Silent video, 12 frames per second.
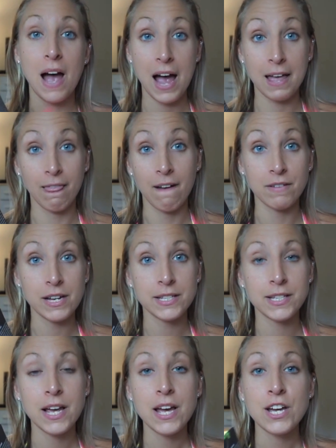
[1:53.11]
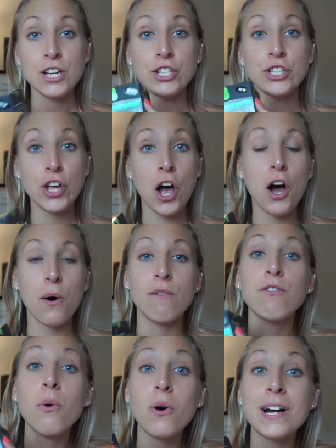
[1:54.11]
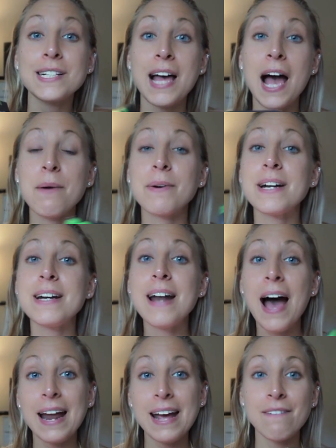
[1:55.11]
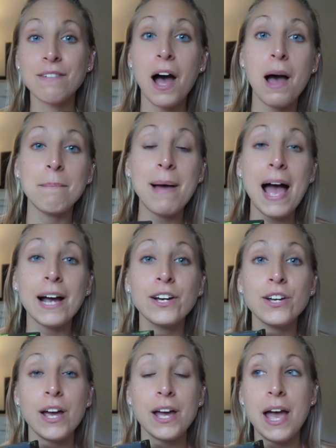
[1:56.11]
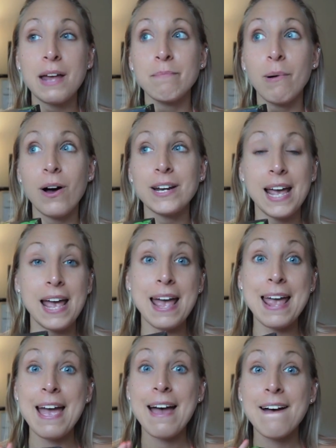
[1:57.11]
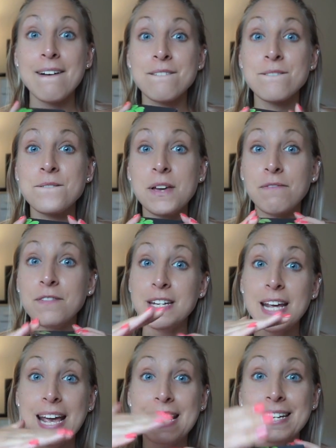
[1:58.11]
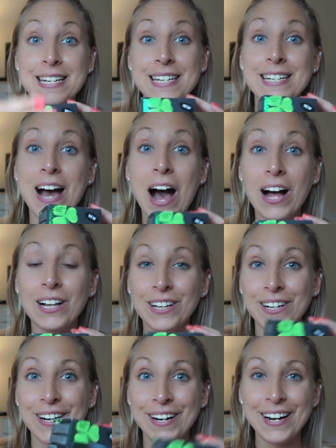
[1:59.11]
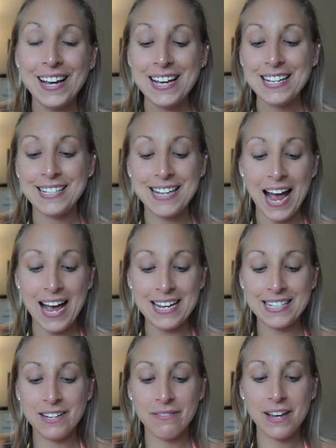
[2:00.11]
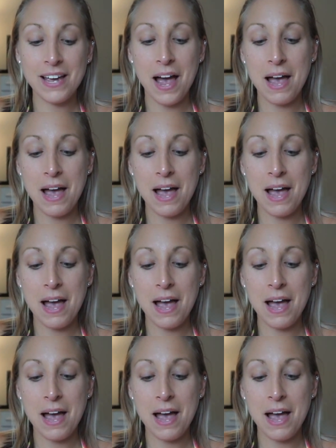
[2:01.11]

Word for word: I love it. So of course, I would not have gone back and bought a $58 size of it.